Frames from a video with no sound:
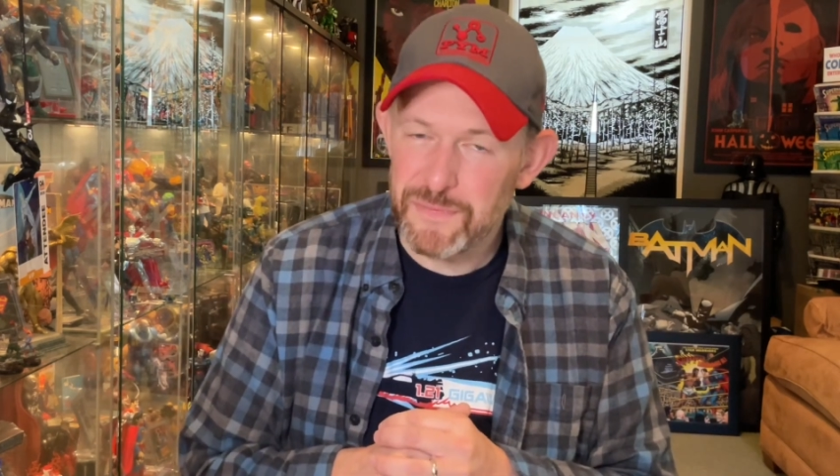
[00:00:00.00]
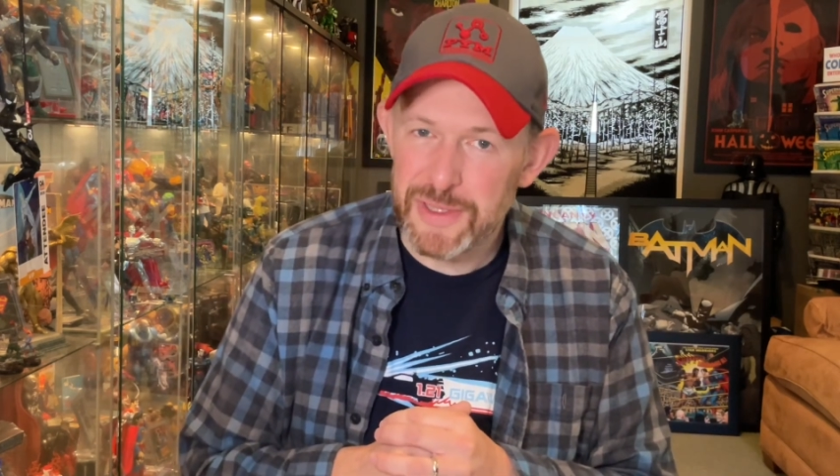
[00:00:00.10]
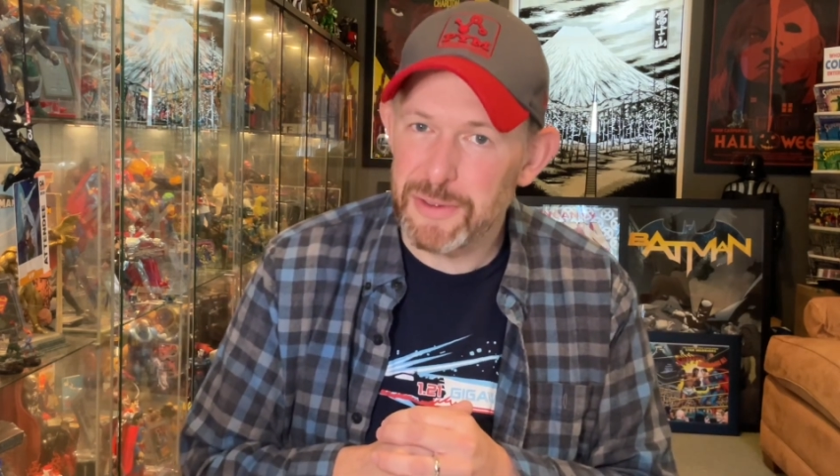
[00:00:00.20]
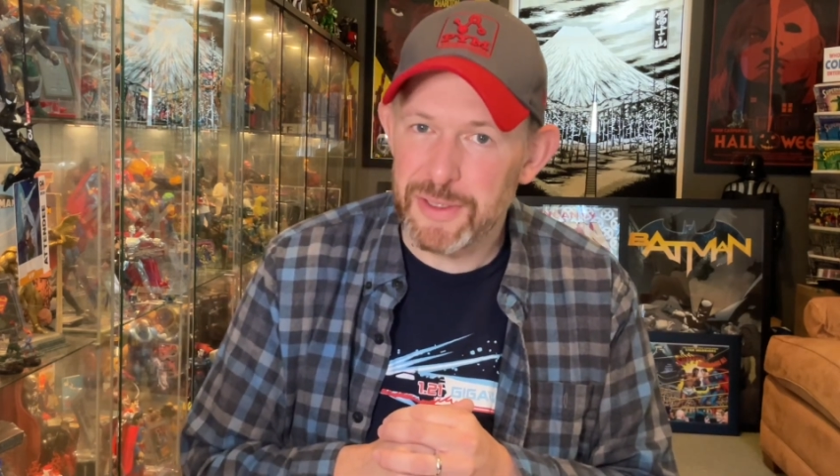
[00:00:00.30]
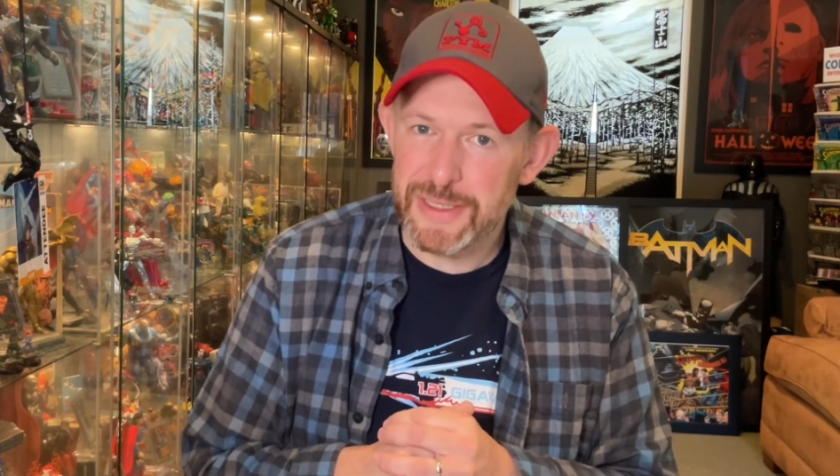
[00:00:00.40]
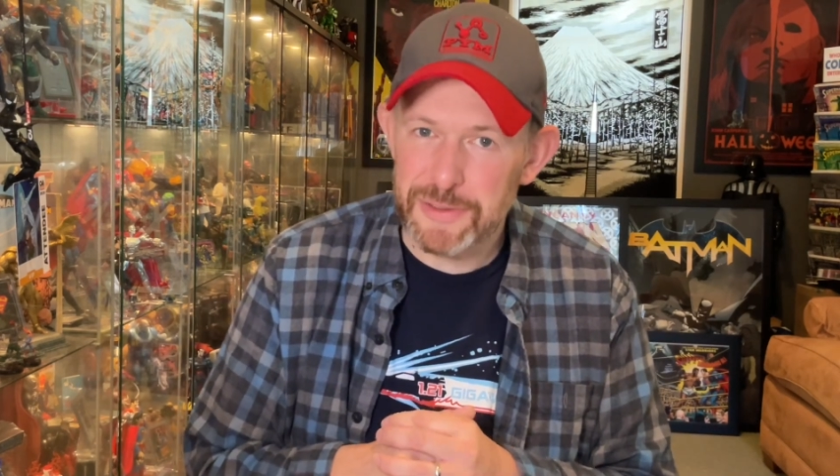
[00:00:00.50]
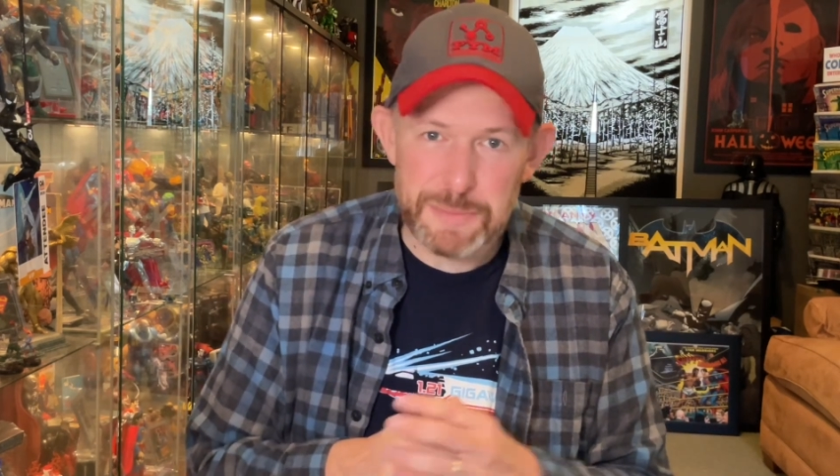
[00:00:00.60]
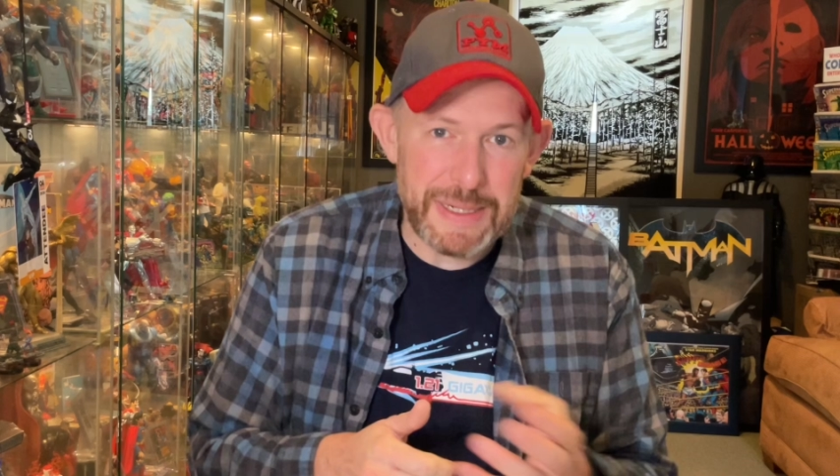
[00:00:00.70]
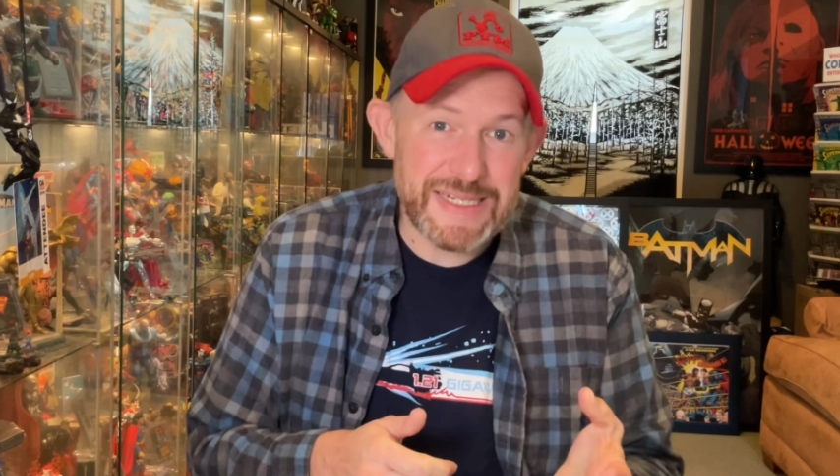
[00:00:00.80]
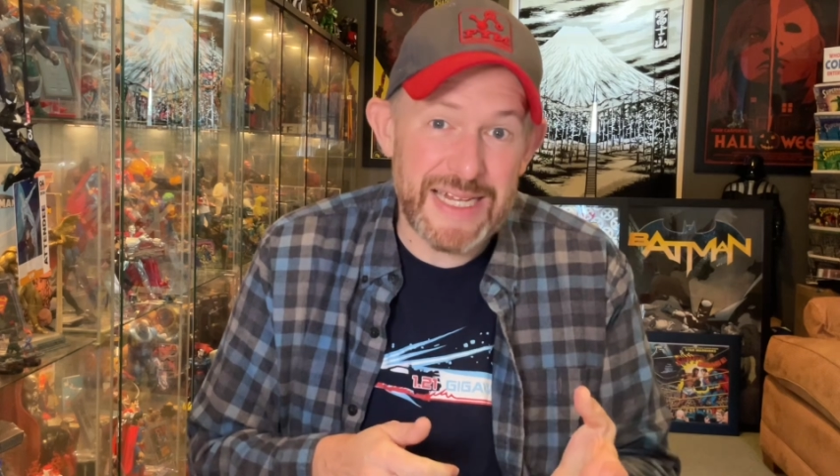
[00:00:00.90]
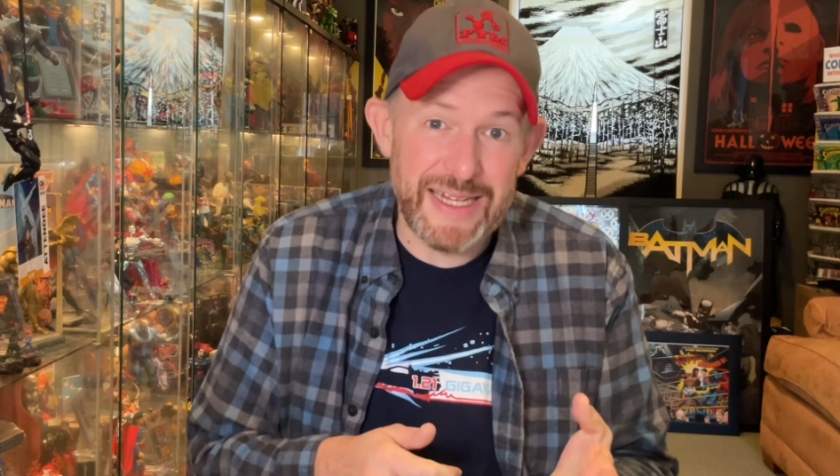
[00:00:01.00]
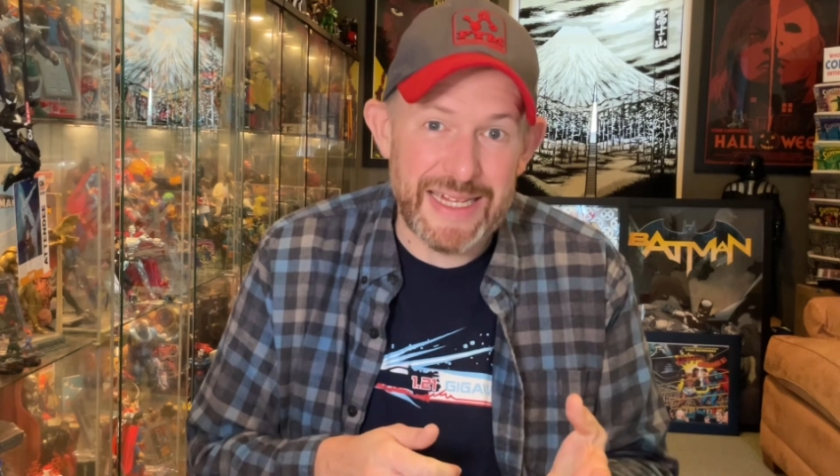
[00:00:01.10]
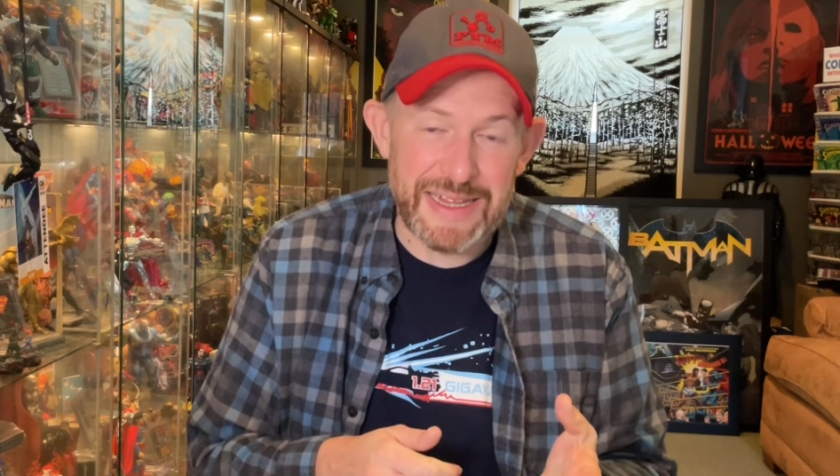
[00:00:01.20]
fellow collectors by selling